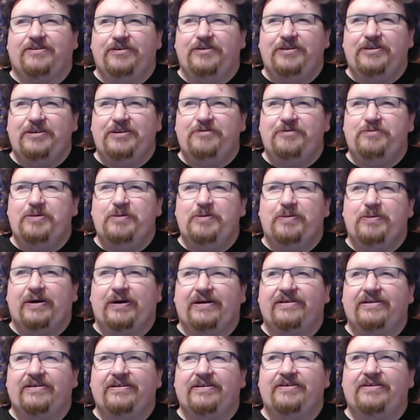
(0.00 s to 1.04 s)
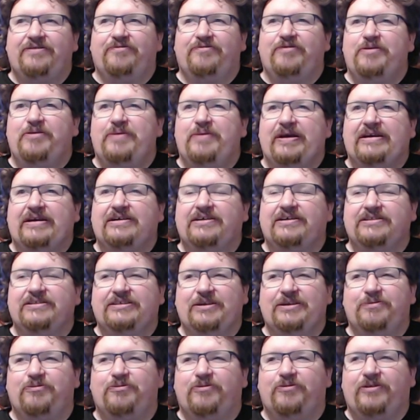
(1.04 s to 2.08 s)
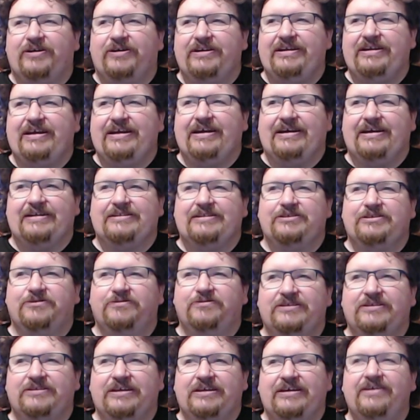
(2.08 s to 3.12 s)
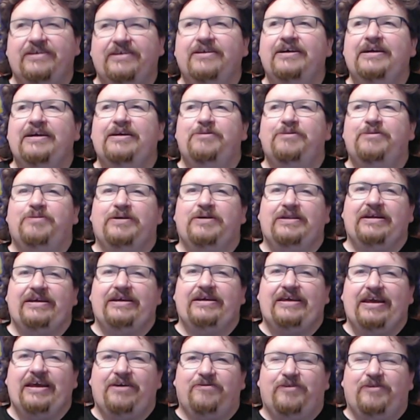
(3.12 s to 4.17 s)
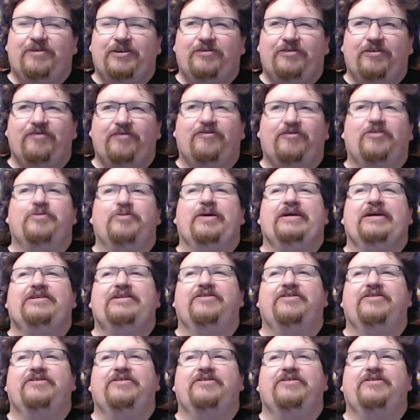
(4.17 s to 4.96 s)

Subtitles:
couldn't even be bothered. Rimac Concept 1, yeah, okay. But like, yeah, what do I fall